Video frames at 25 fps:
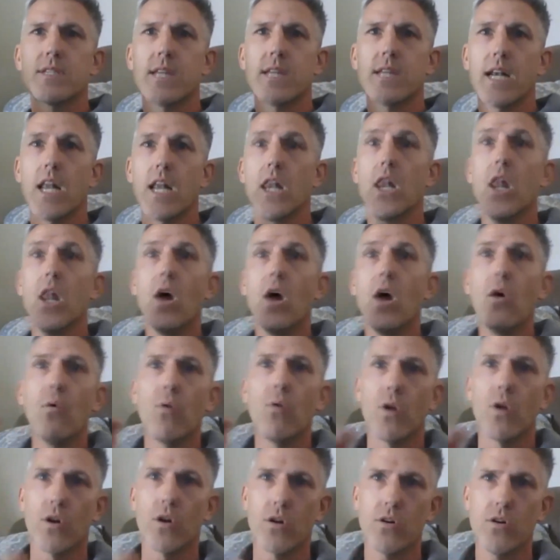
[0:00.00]
that a
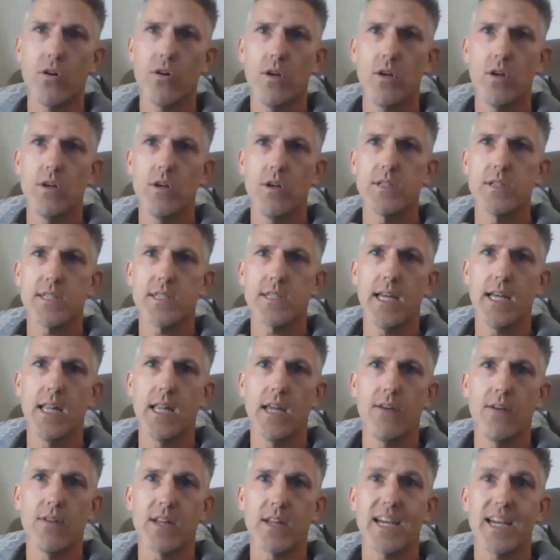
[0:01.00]
lower skill
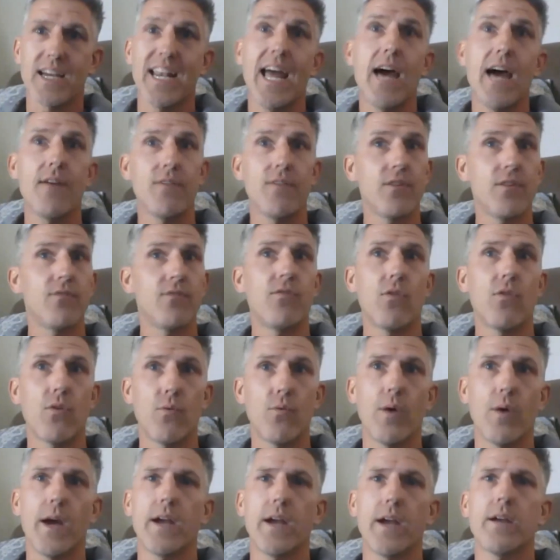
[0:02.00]
level can have in
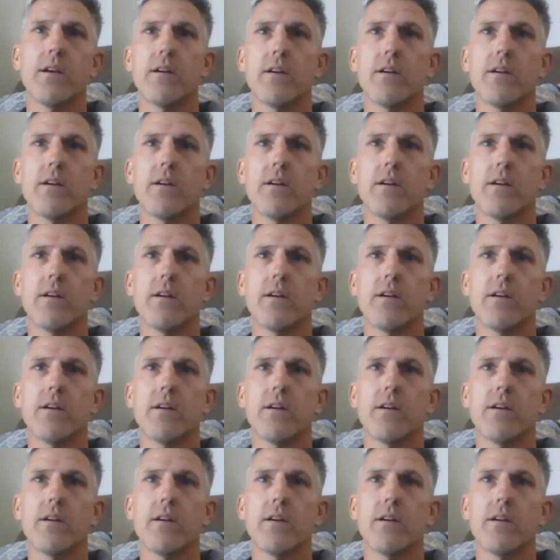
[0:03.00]
four-way.